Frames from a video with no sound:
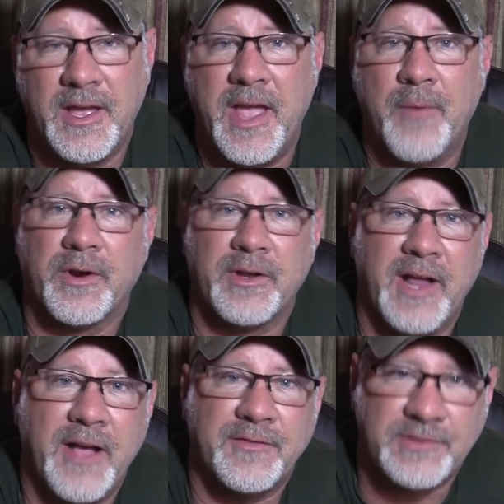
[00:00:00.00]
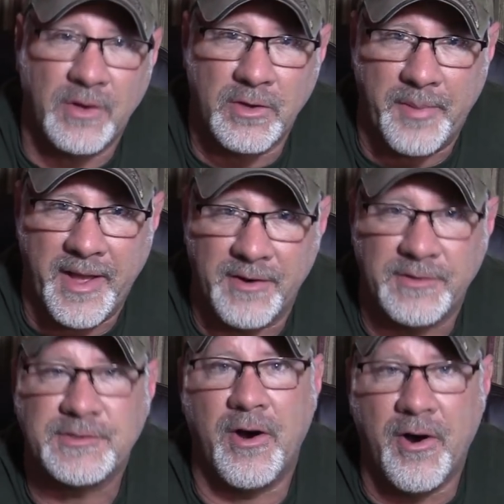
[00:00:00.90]
and we're going to have solar
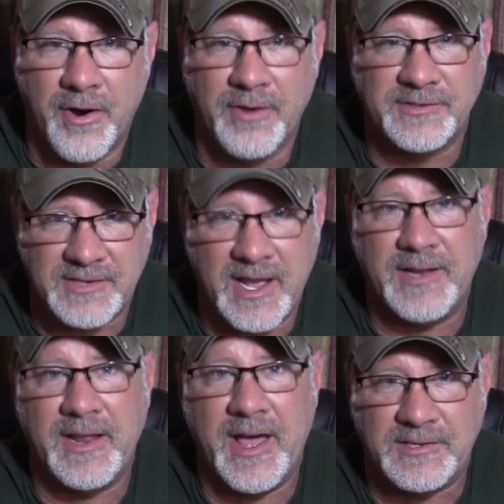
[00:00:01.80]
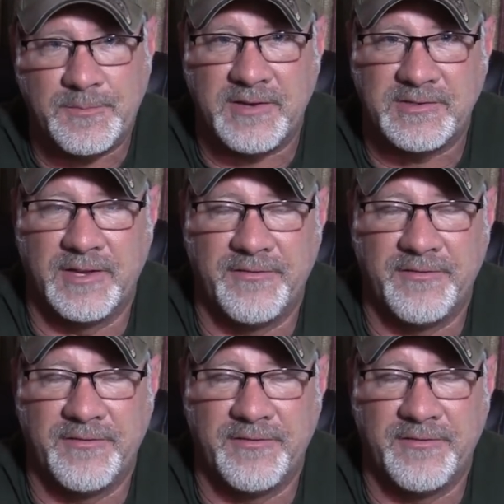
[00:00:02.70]
panels on site at a special